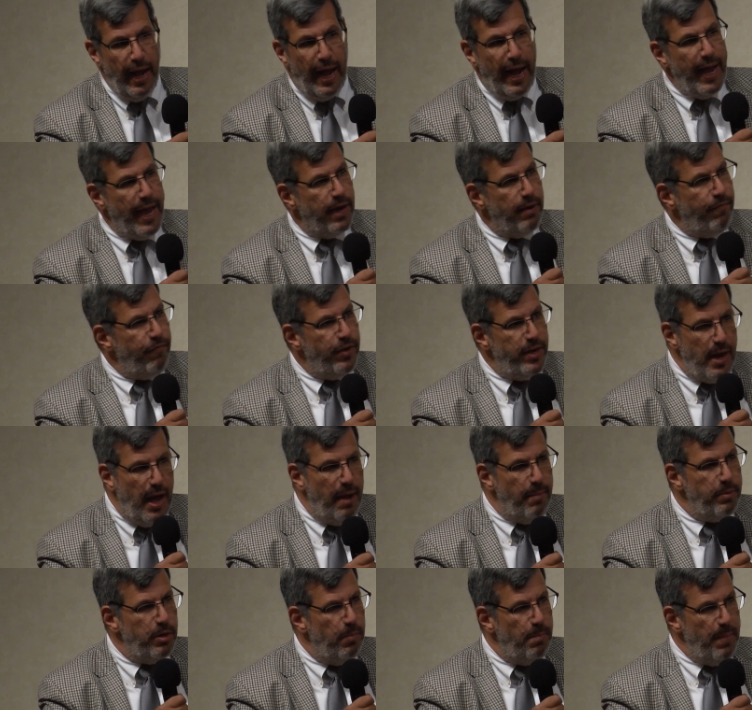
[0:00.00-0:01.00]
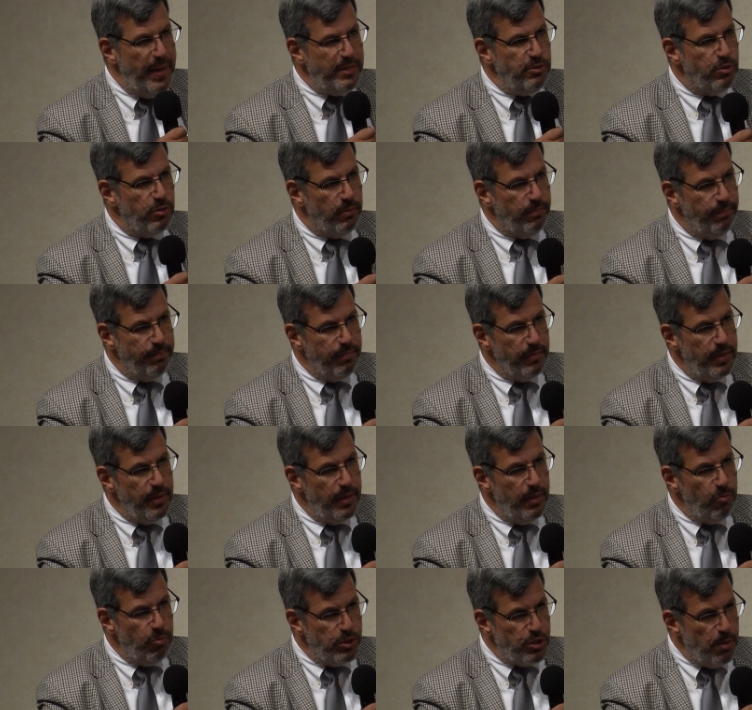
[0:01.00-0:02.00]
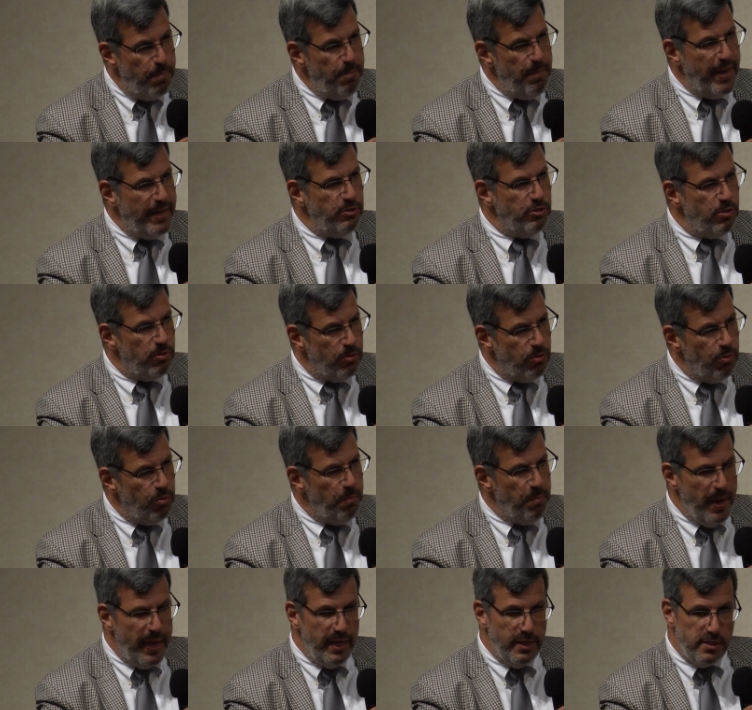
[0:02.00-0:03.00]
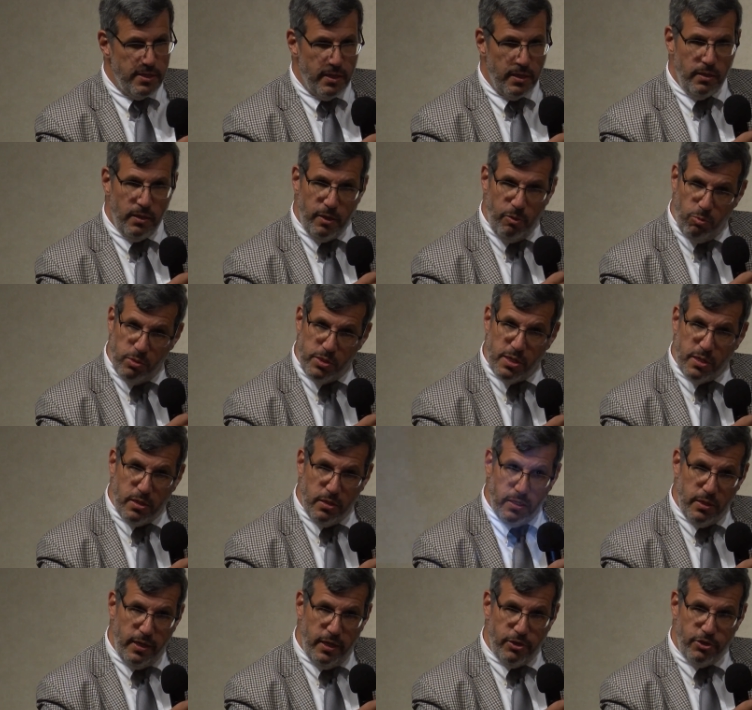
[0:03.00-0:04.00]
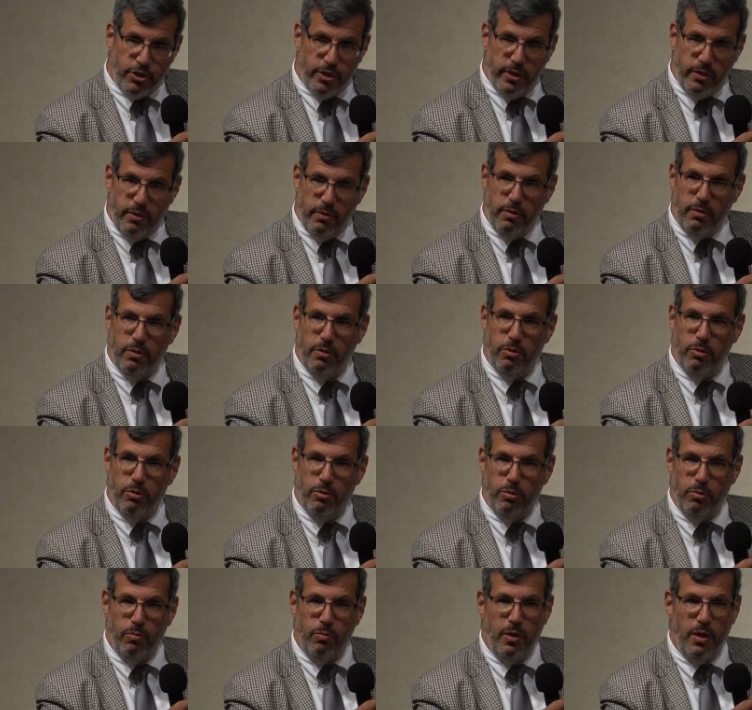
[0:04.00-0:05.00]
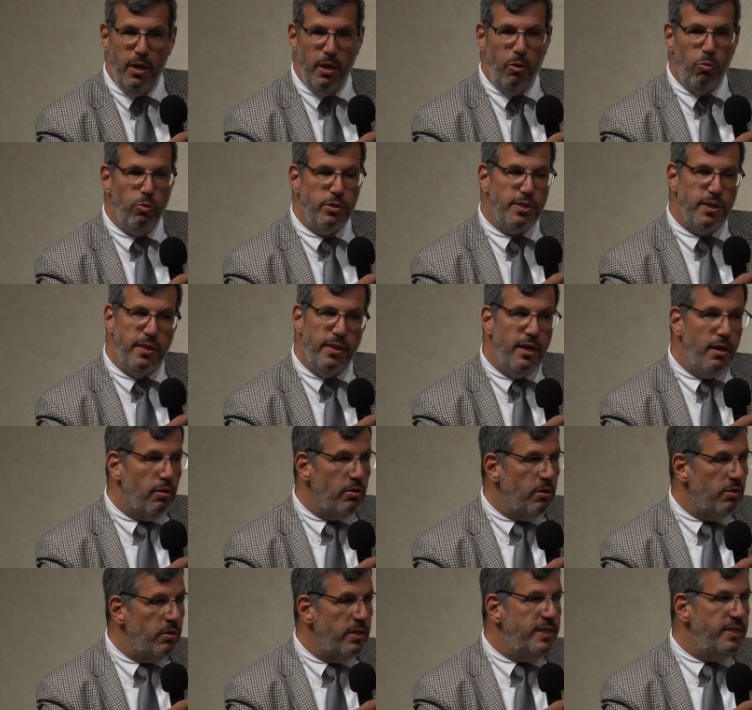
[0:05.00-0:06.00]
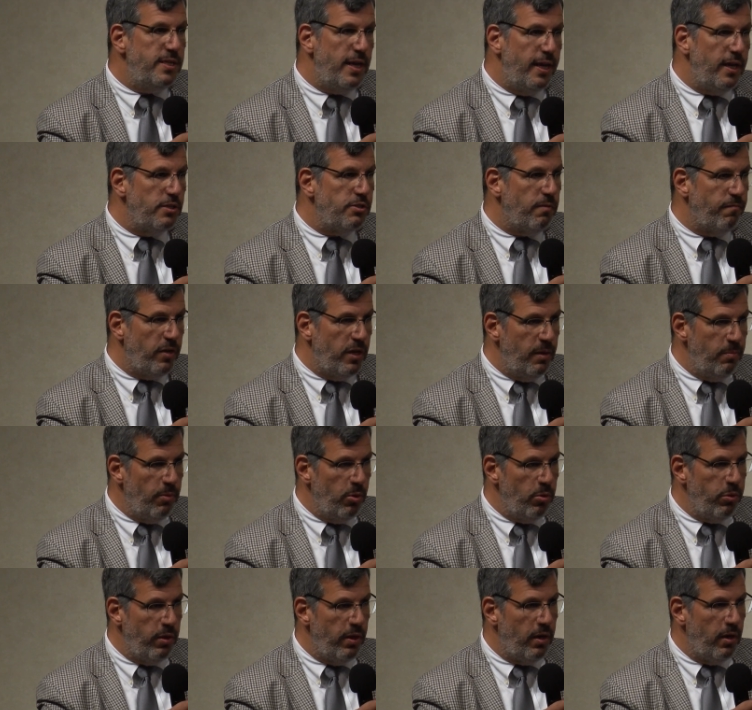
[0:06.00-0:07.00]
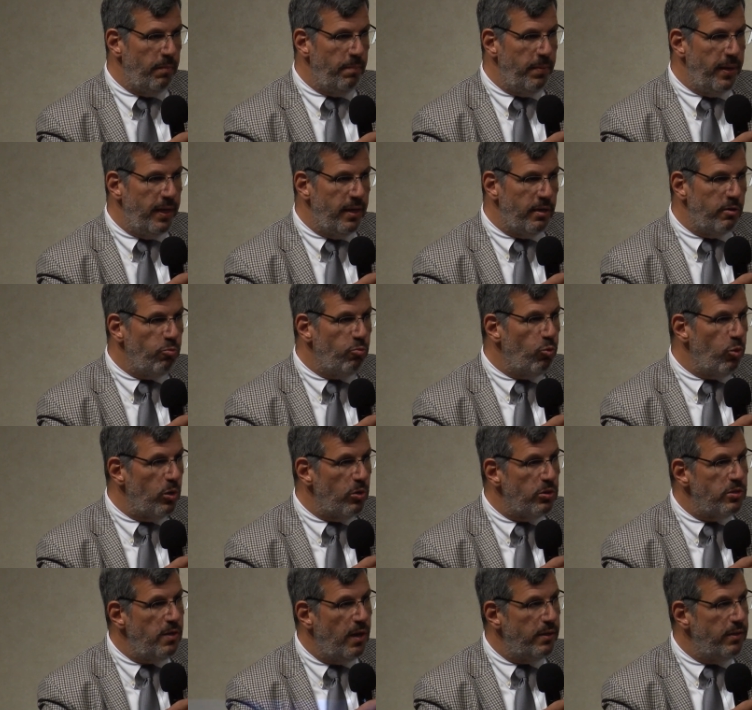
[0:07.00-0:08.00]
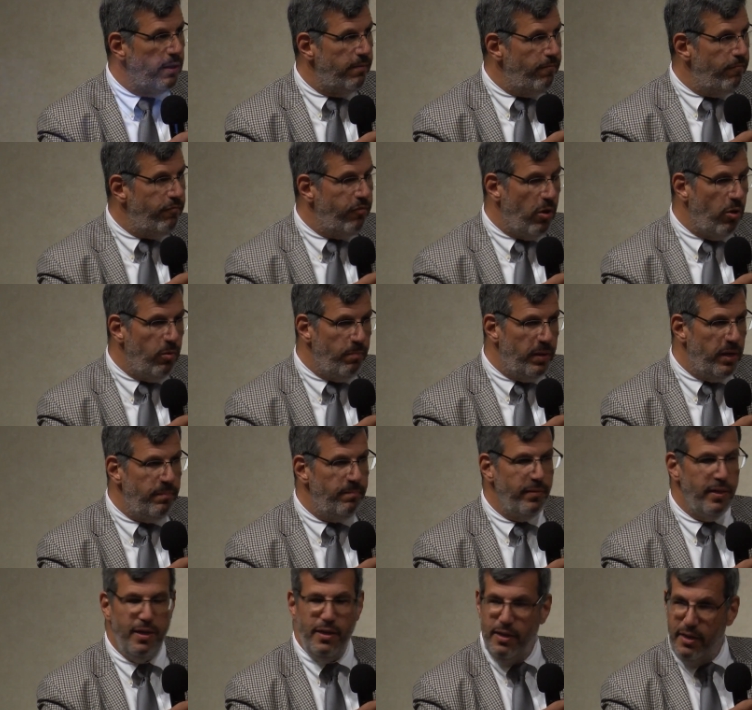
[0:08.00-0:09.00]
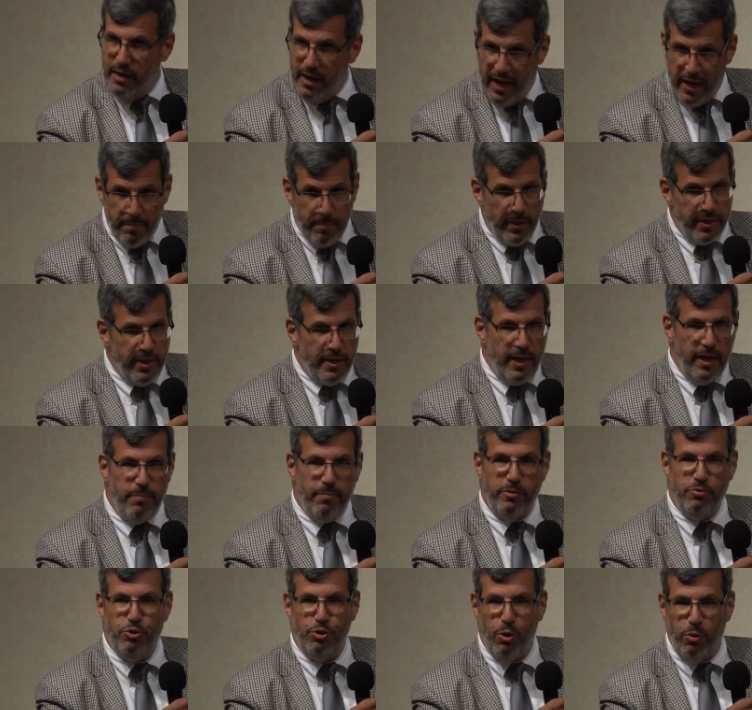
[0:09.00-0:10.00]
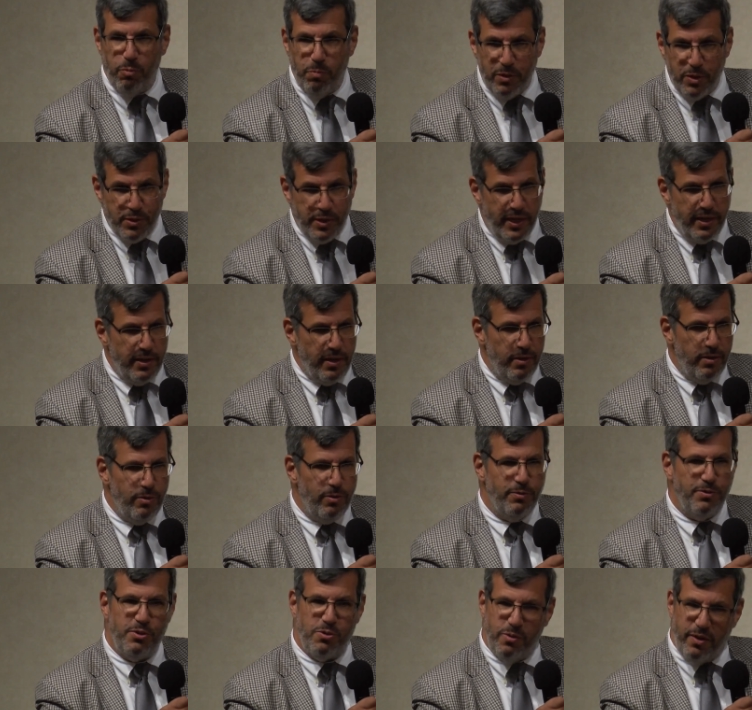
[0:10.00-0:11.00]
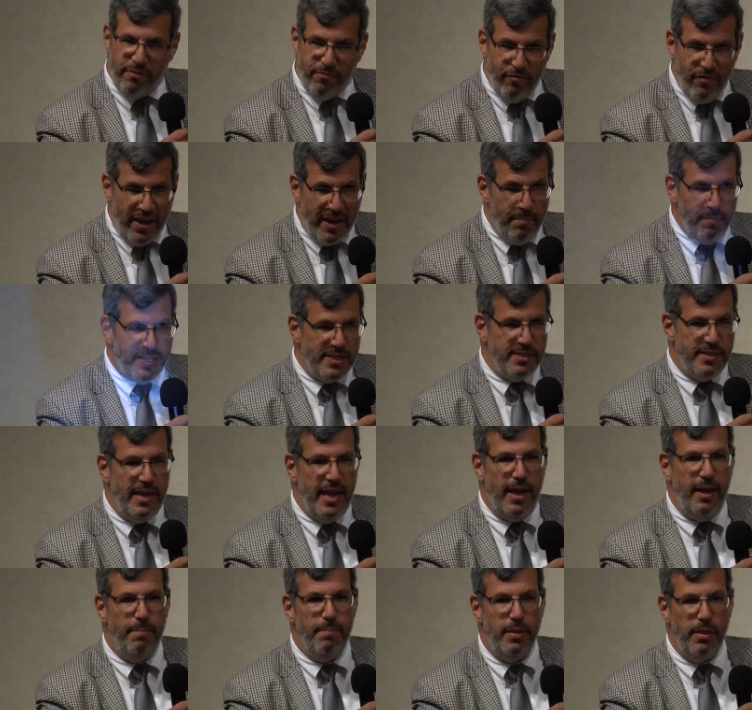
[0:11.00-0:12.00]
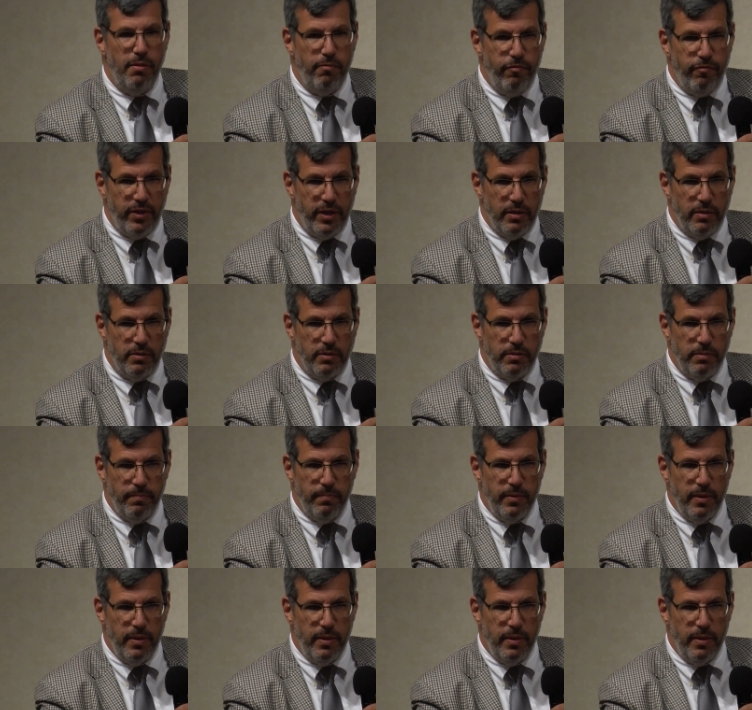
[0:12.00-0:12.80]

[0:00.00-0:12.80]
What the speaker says: I had a phenomenal mentor. It was a mentor who basically was a clinician who was in the early days of chemotherapy and worked on lymphoma, a guy by the name of Joe Bertino, sort of famous name in the field.